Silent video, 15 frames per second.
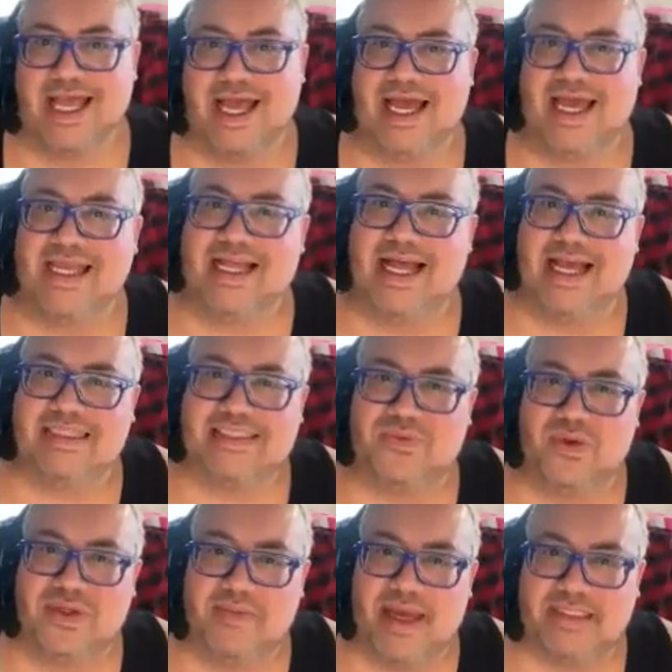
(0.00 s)
Hi guys, and
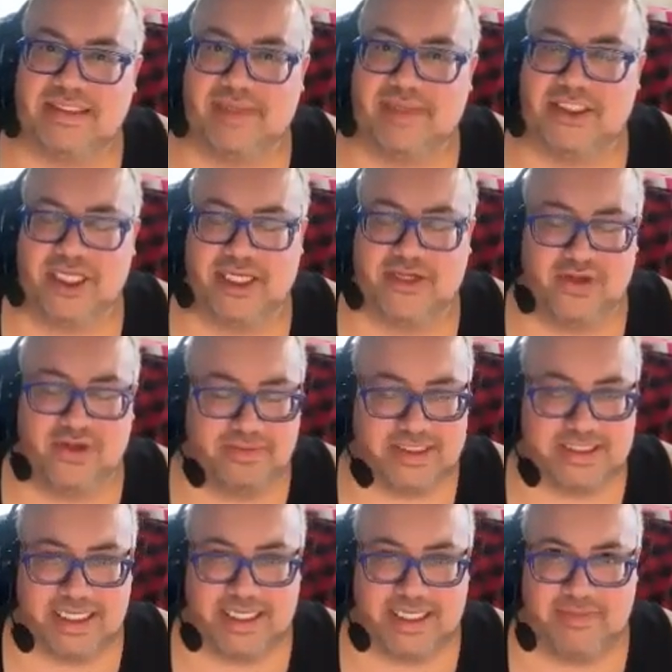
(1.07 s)
welcome back to my channel. I'm
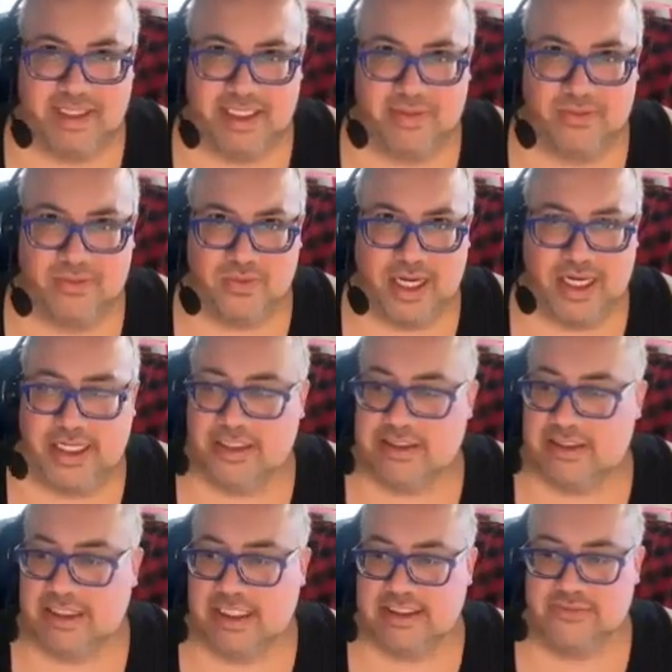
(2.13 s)
psychic medium Ray. In
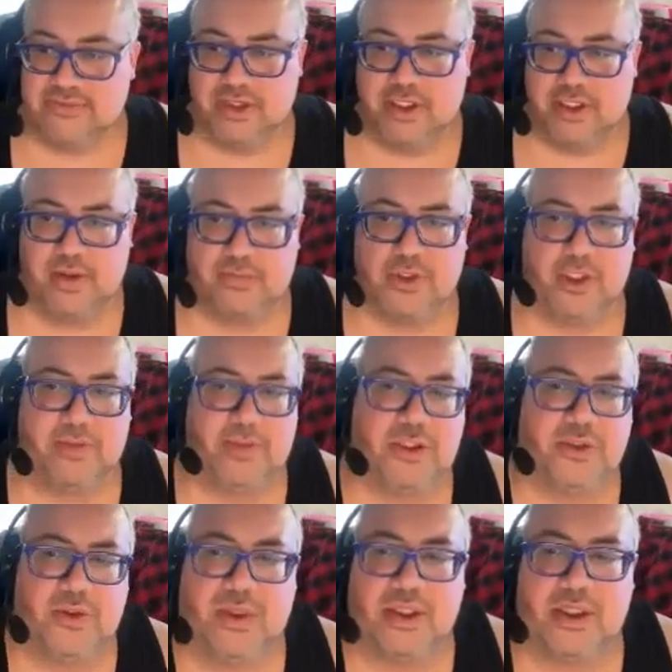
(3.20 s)
today's video, I'm going to be
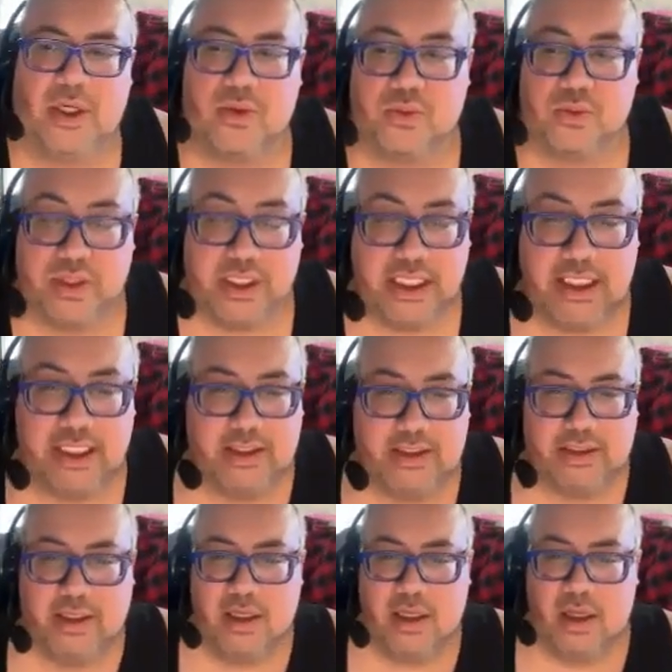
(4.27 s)
doing a
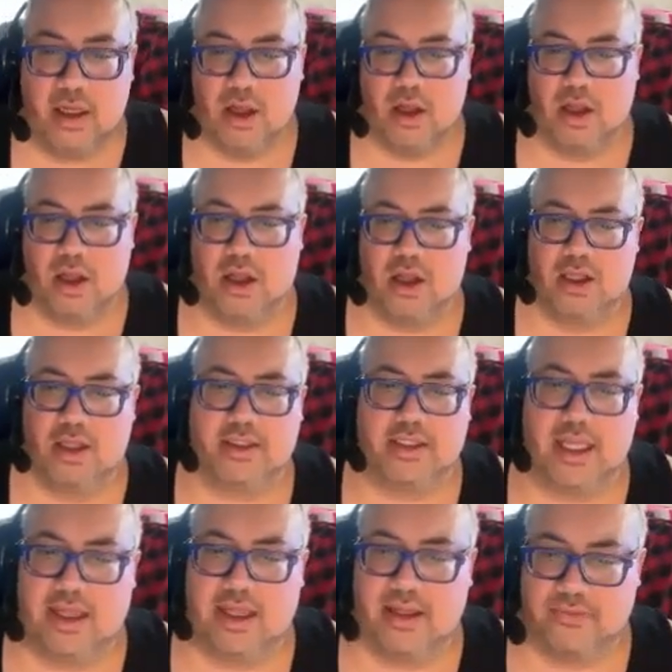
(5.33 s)
reading on
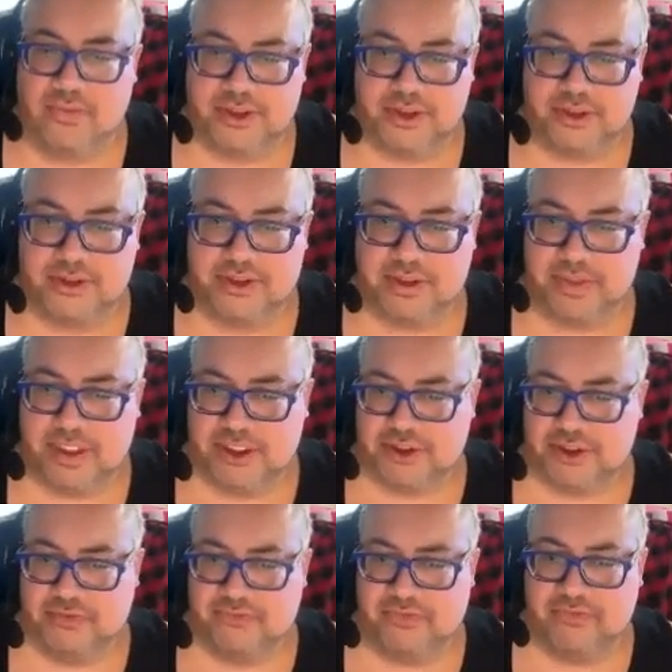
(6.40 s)
Kyle Richards. I'm not
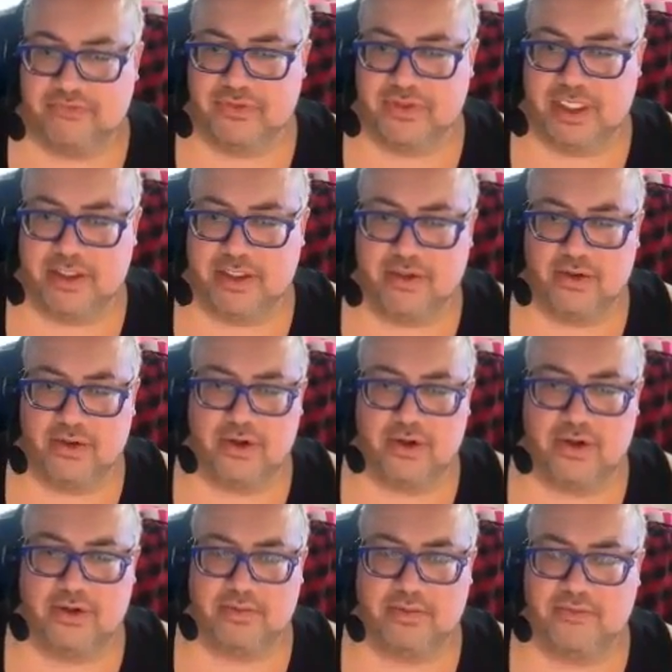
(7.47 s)
sure if I've ever done
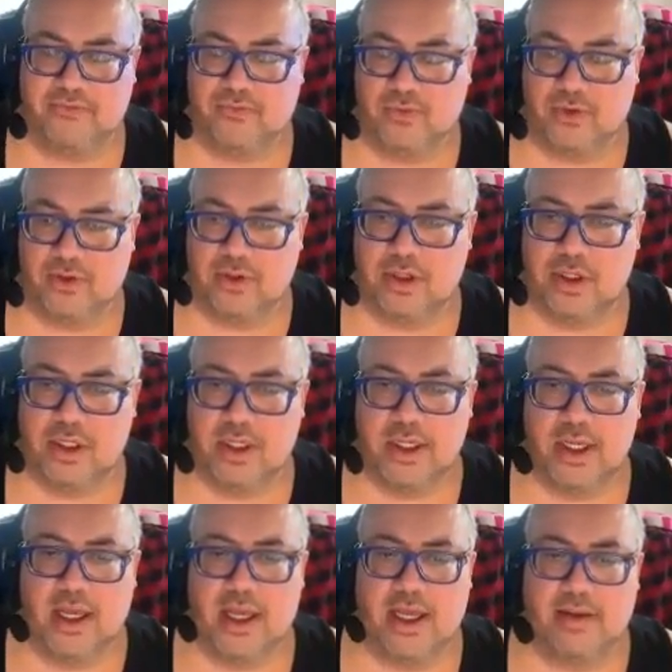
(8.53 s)
her before.
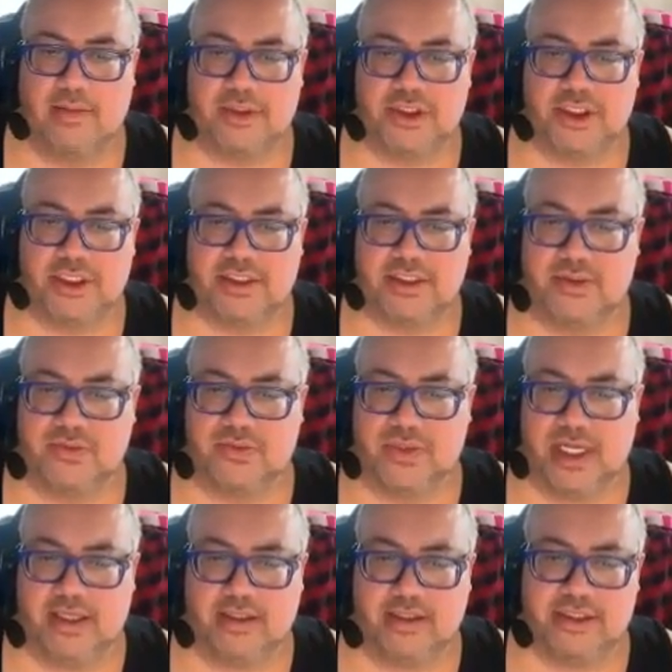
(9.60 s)
She is a
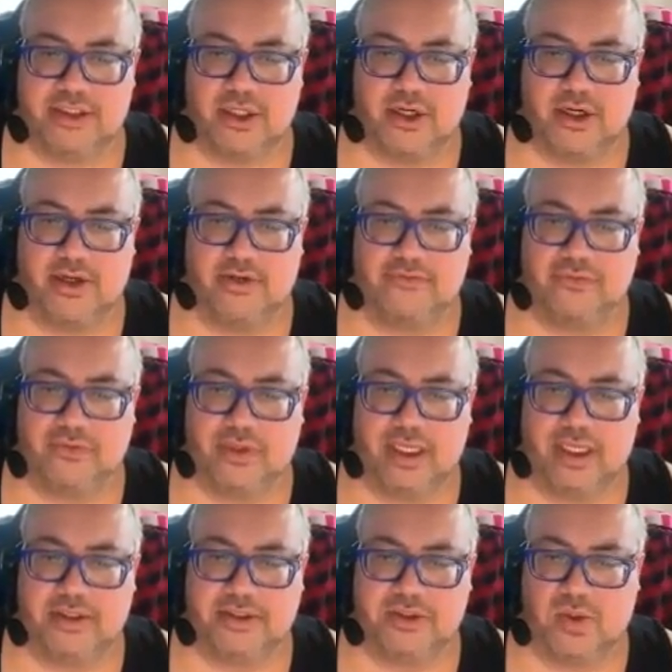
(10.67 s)
reality star of Real
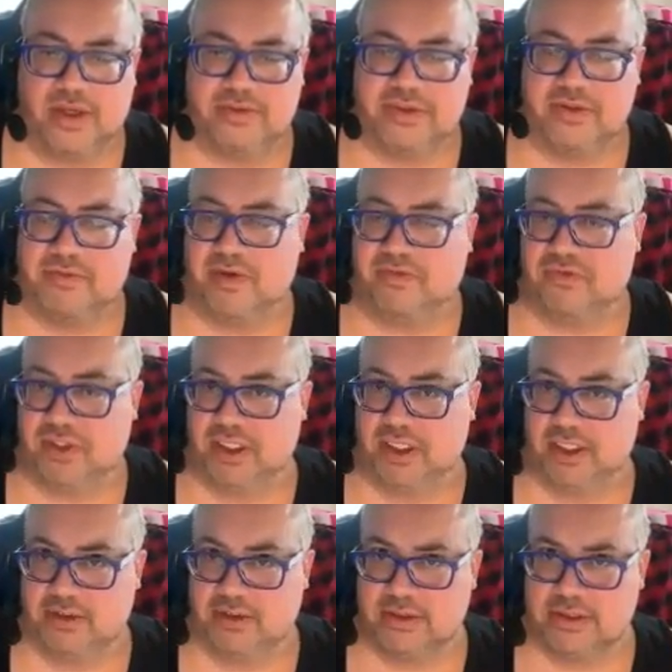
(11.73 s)
Housewives of Beverly
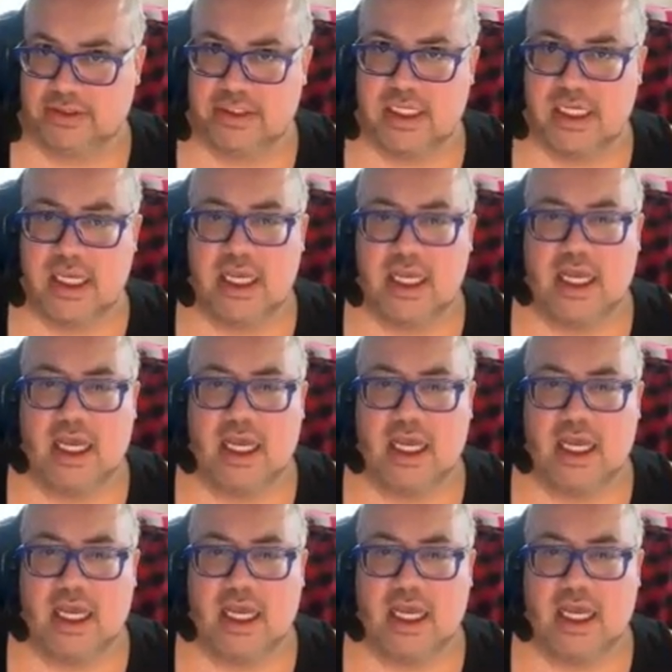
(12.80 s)
Hills.